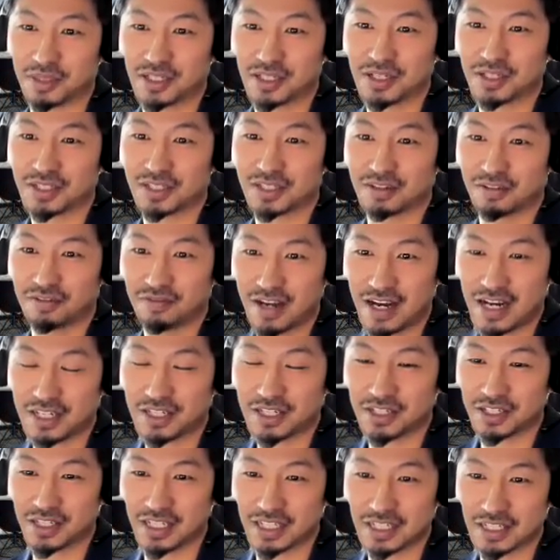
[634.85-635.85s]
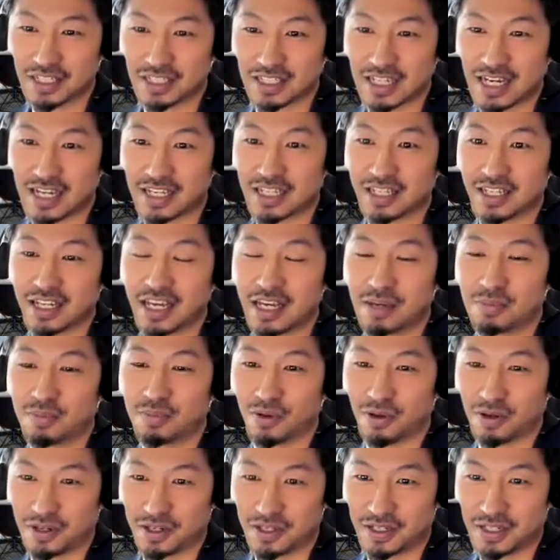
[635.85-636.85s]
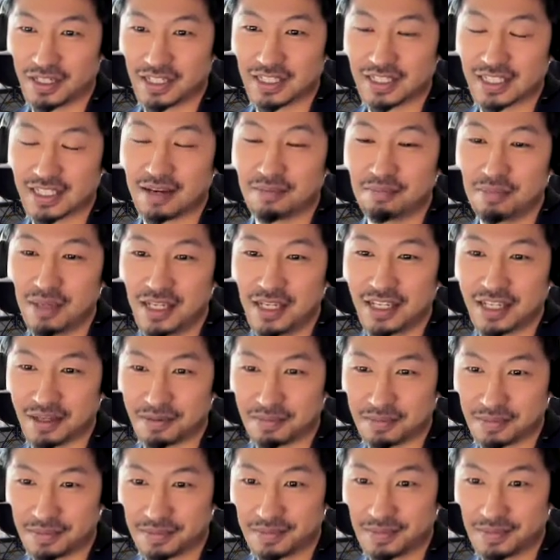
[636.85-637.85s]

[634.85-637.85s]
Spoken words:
because the fascia is that enabler, is that medium.